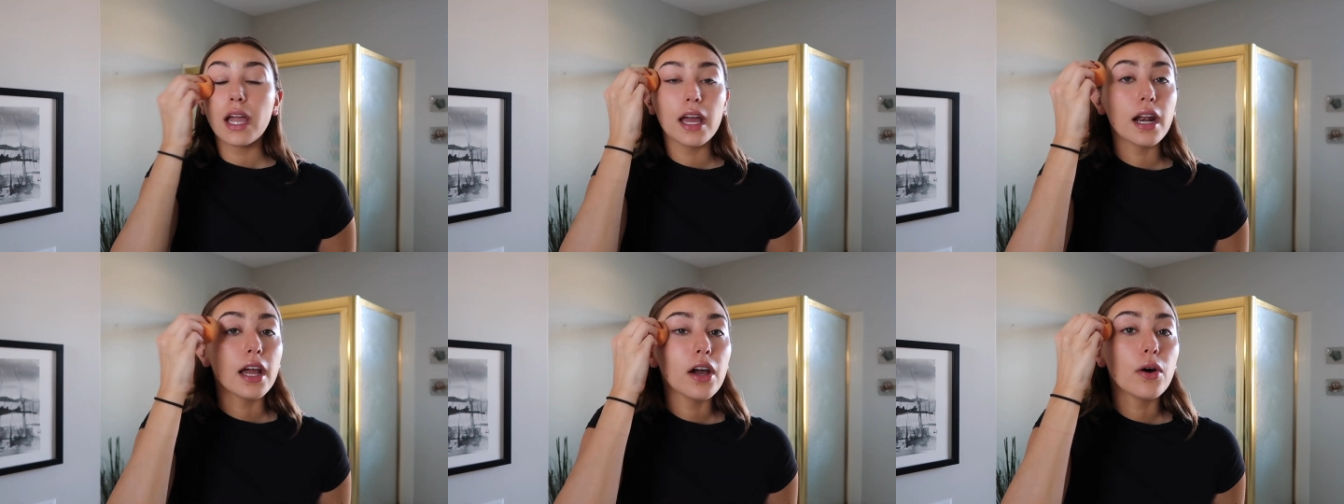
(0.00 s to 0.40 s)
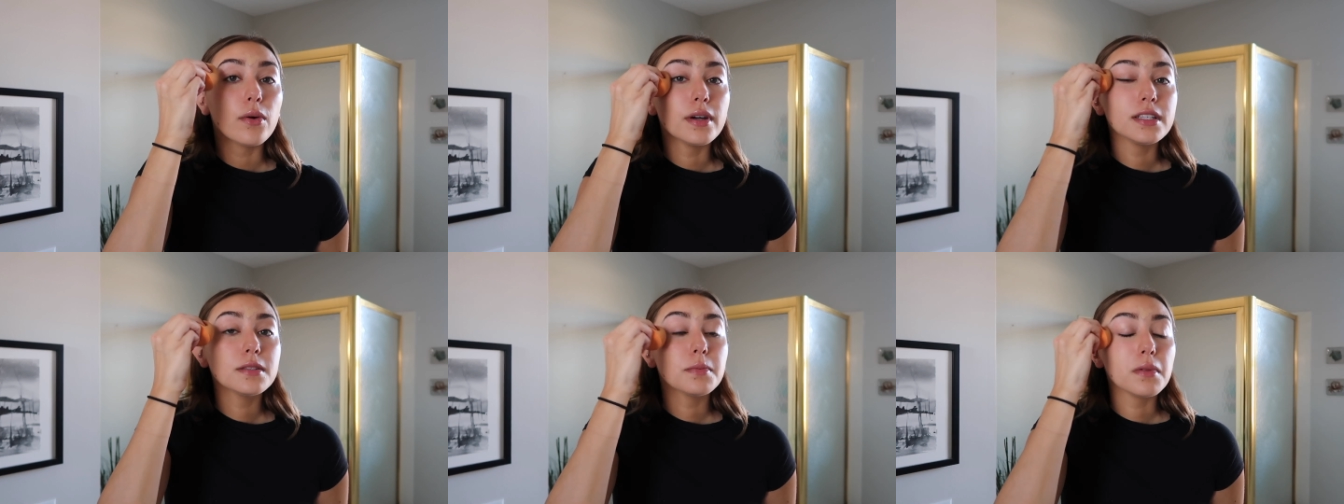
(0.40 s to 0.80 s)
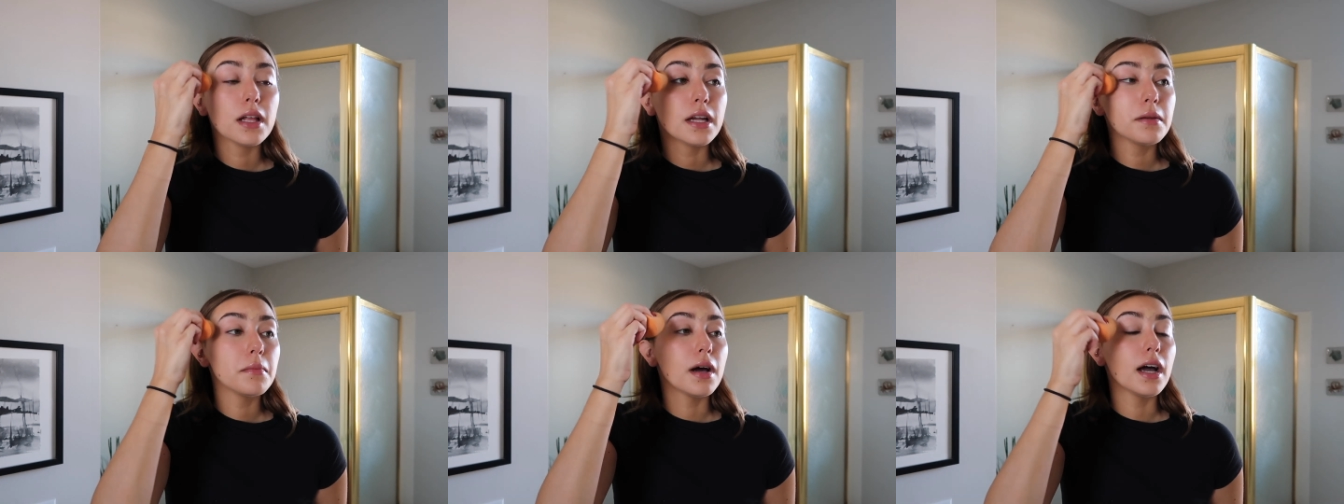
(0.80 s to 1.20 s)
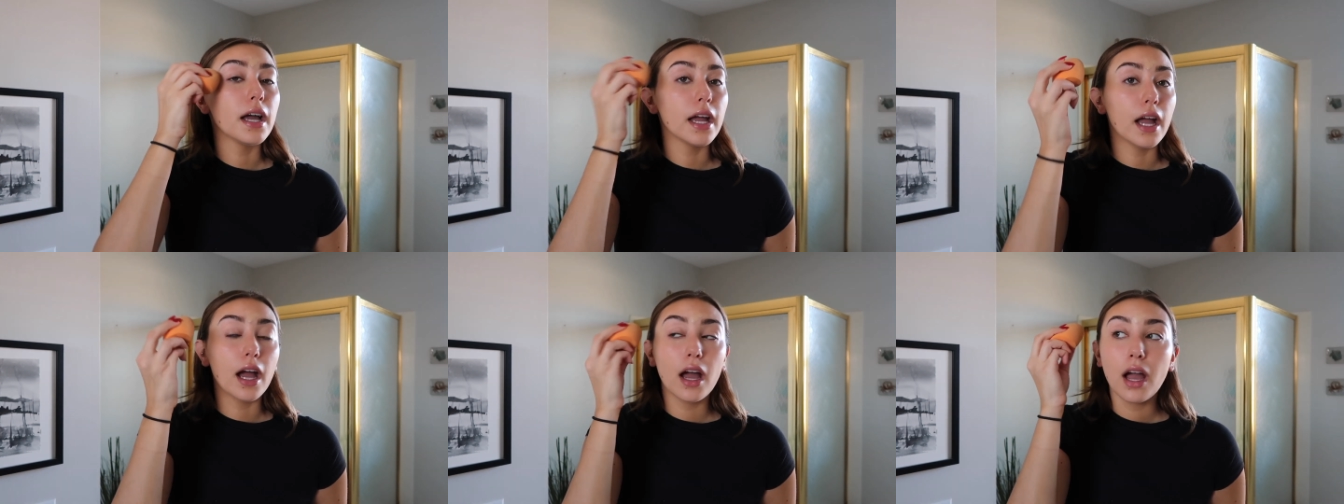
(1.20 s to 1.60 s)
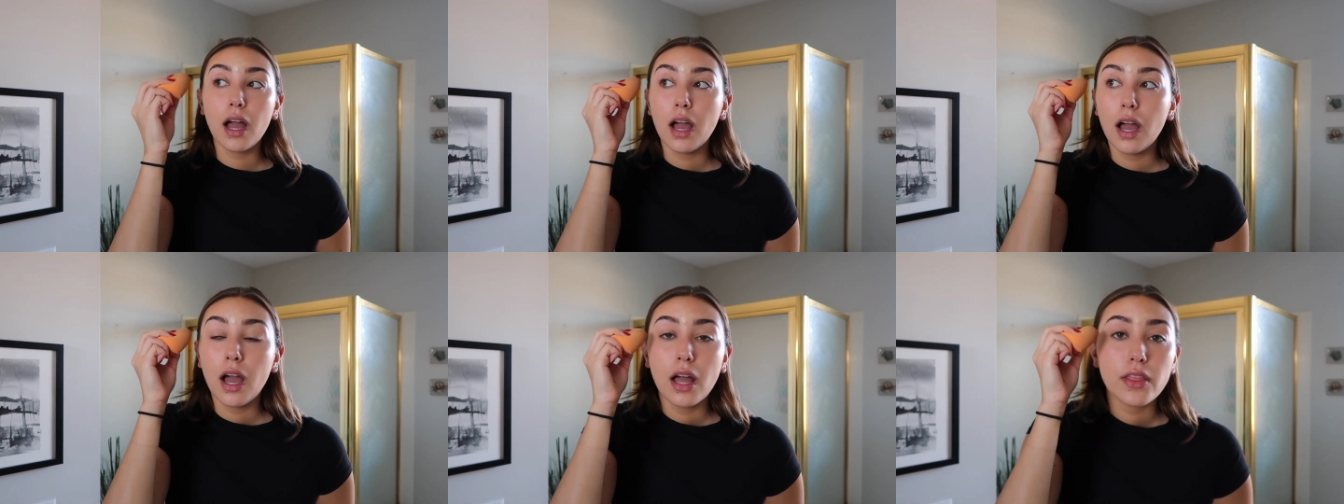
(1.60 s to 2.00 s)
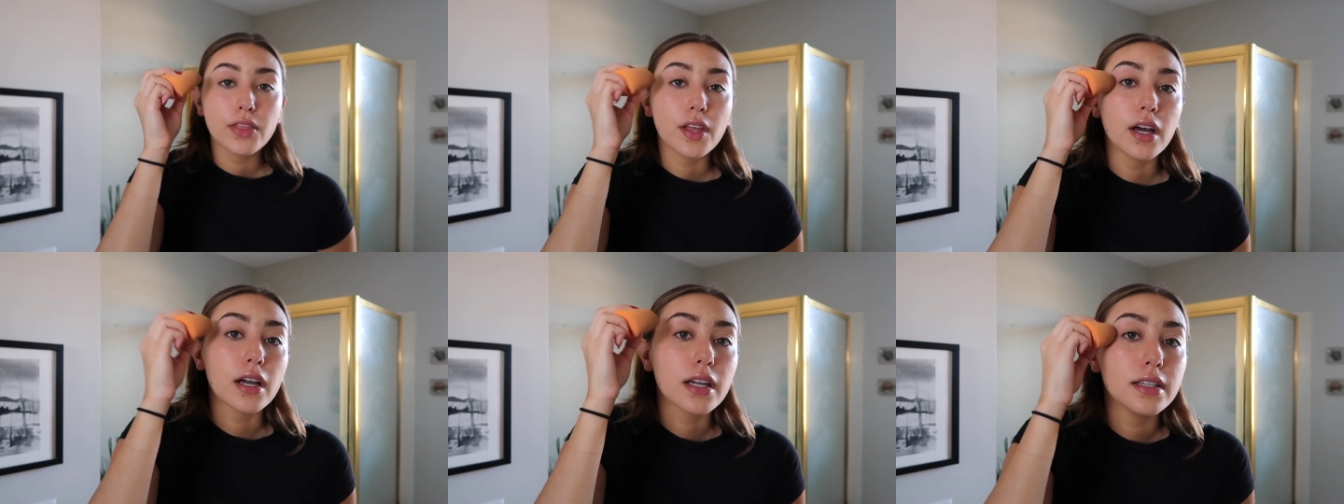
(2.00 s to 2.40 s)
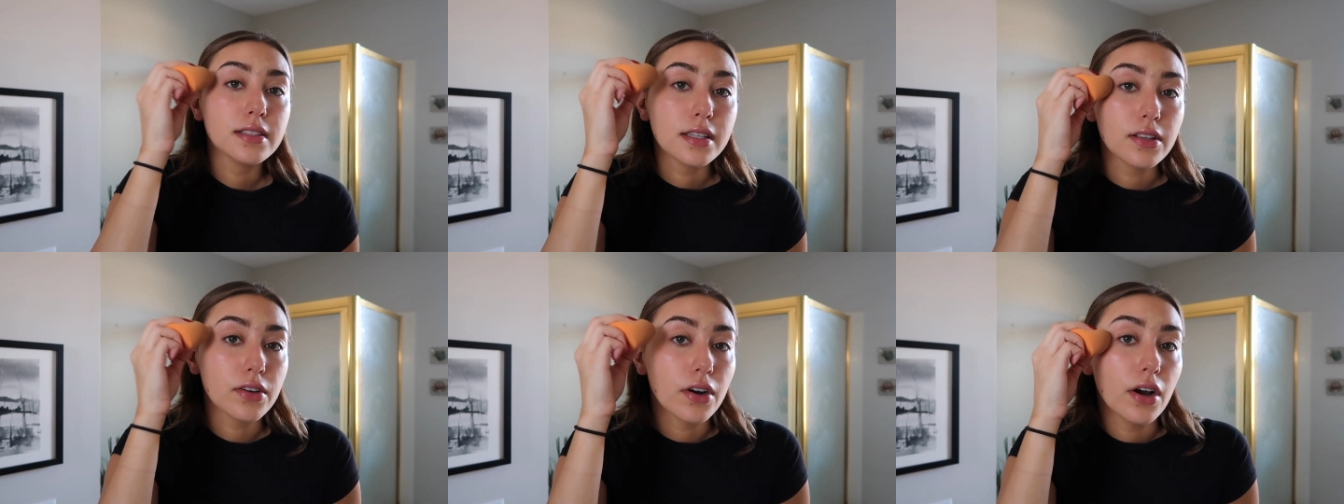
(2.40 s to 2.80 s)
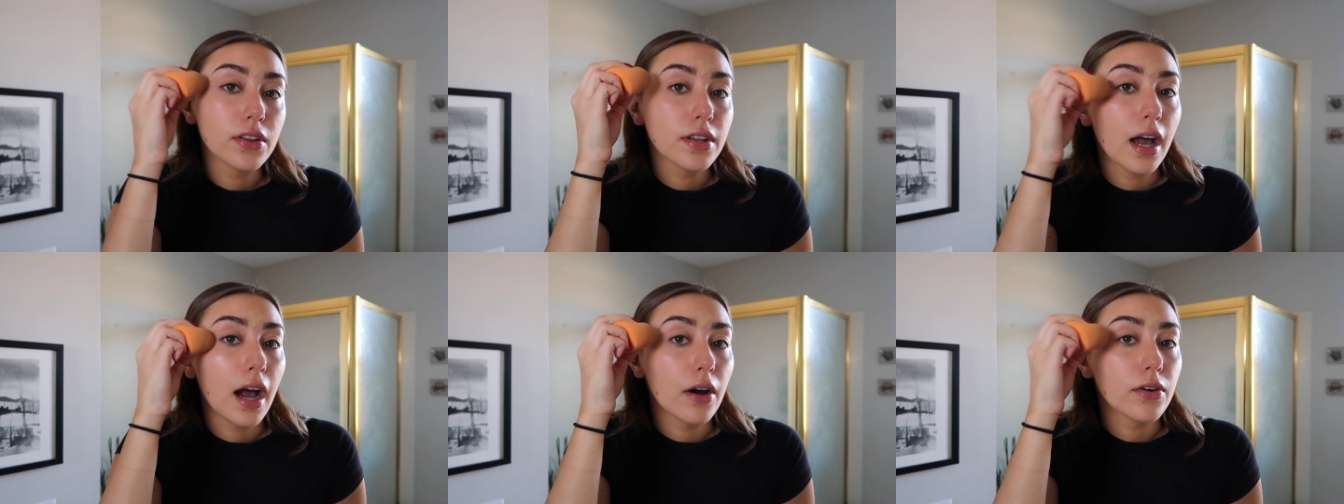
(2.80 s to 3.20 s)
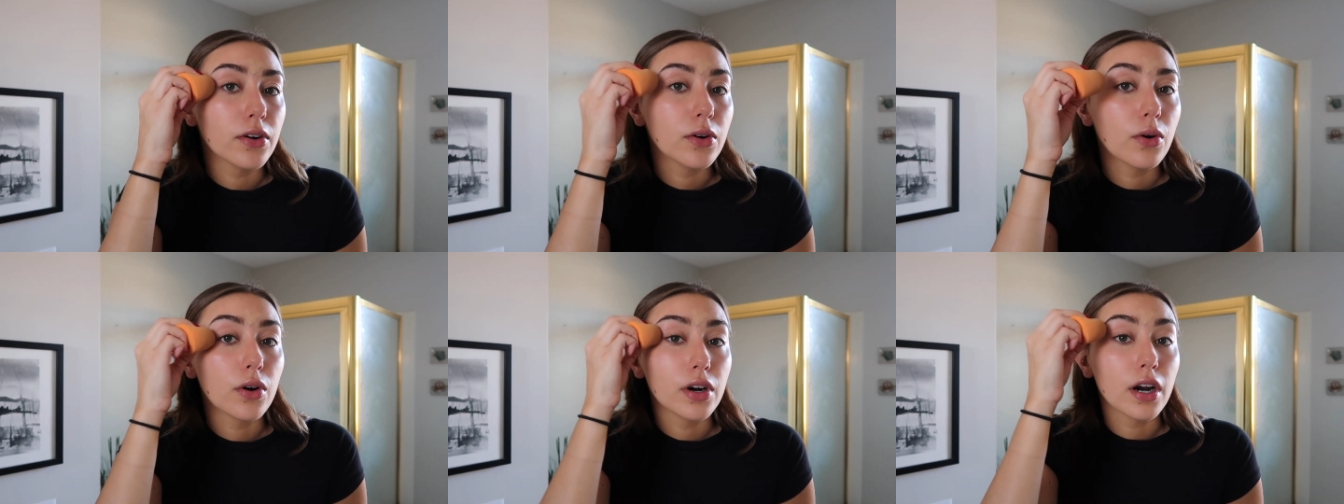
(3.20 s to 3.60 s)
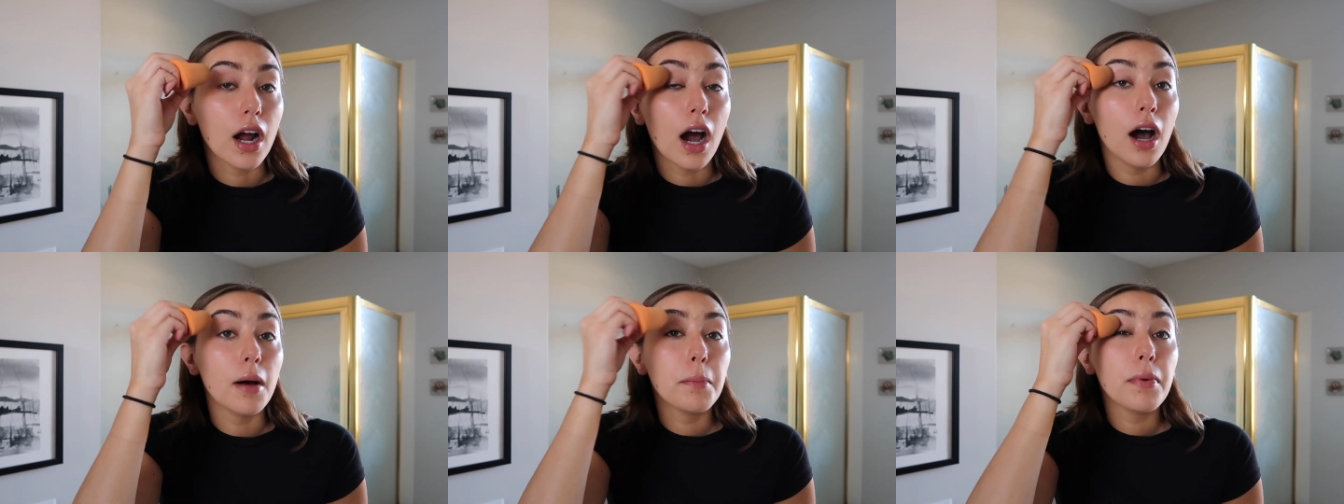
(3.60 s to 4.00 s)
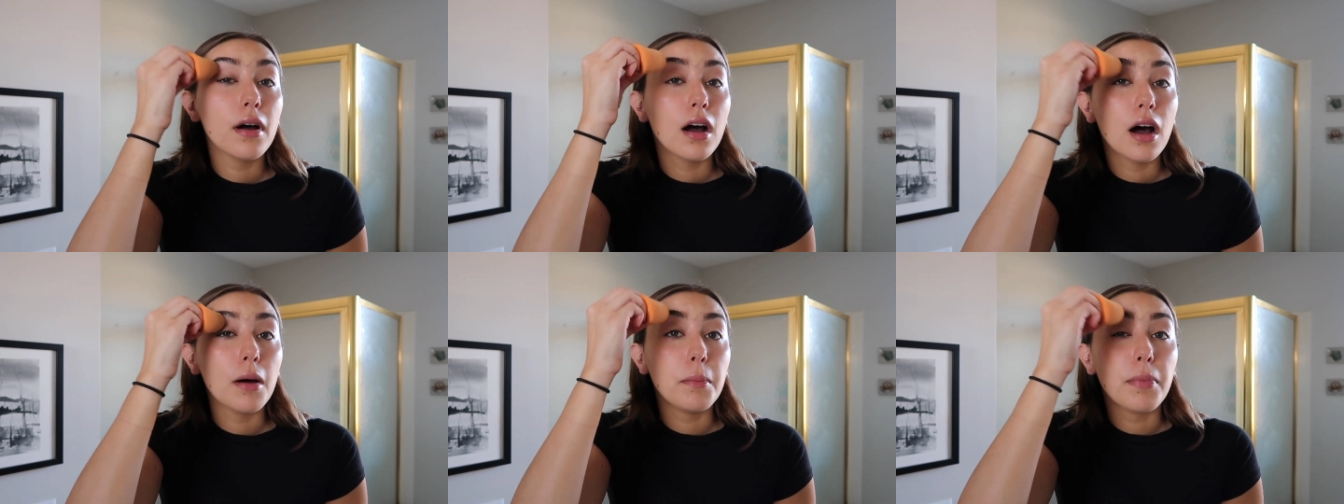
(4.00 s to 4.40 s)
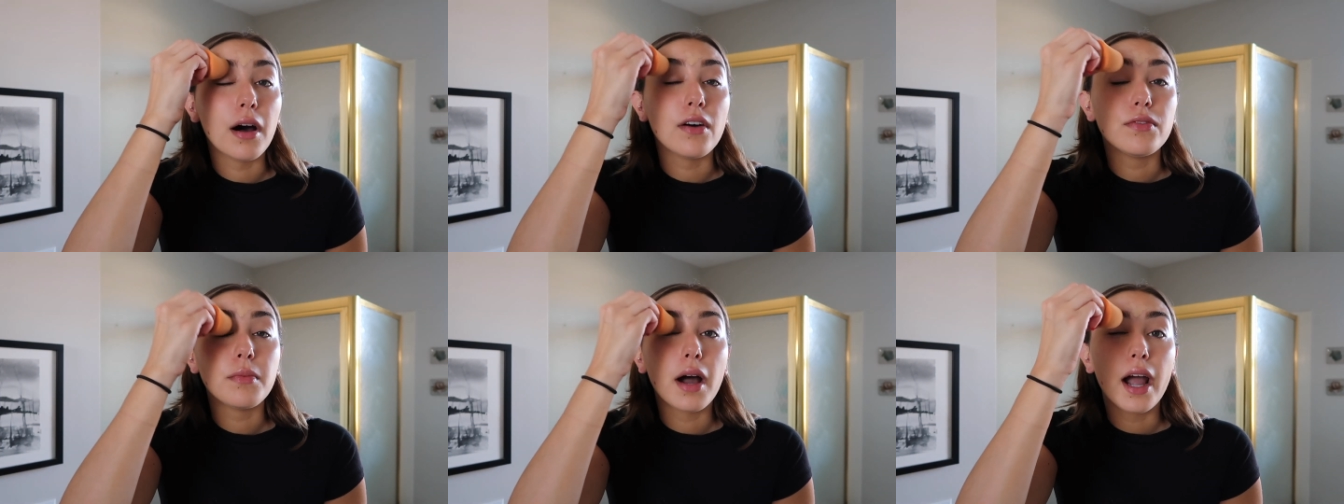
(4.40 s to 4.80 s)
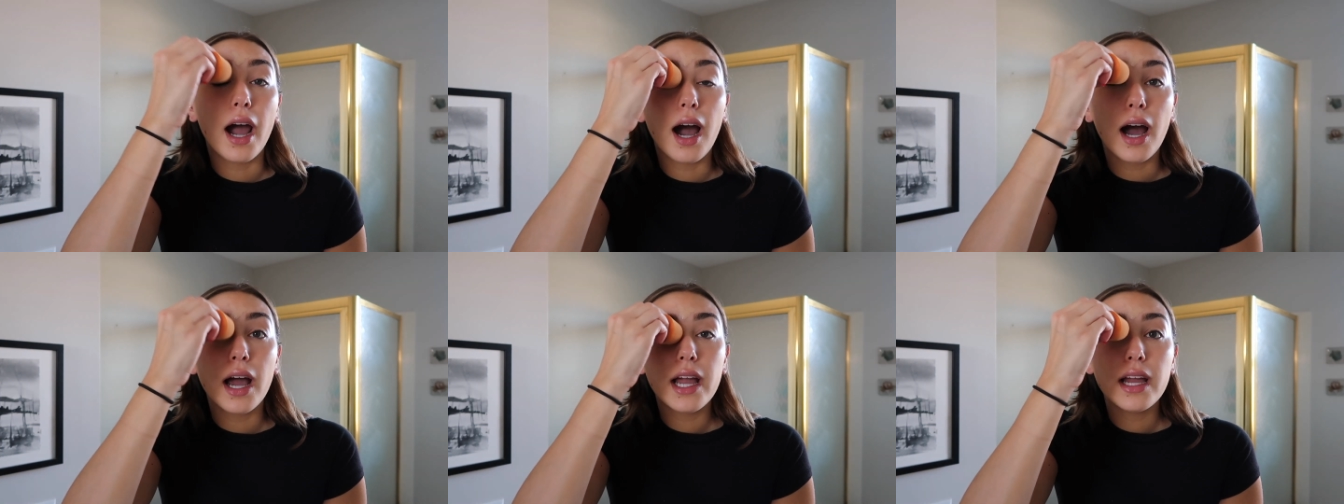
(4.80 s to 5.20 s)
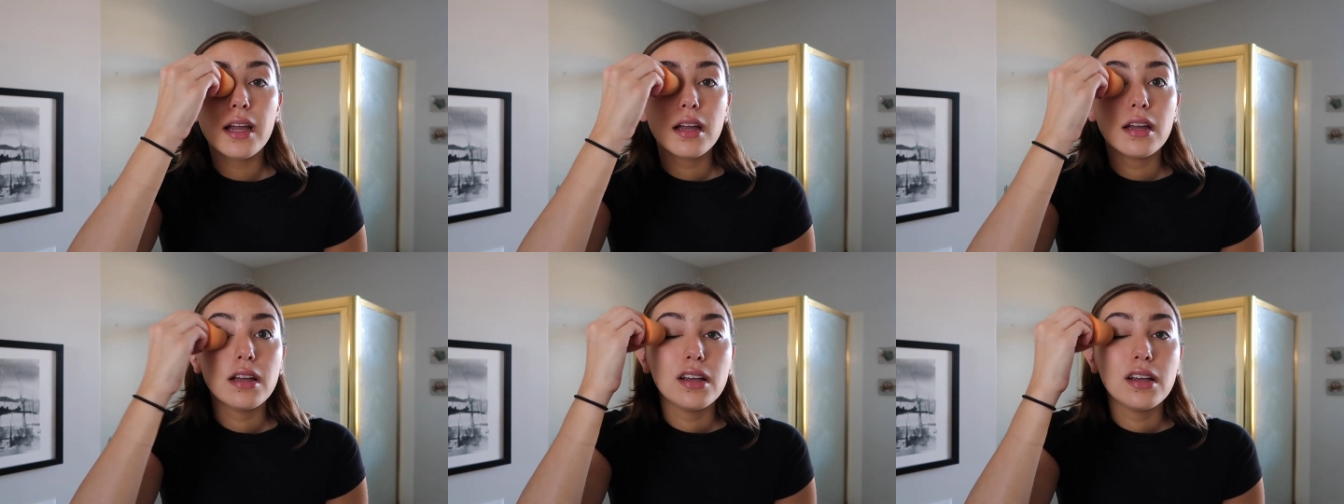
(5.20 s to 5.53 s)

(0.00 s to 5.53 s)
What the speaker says: And I always blend the concealer on the outer corner up above my eye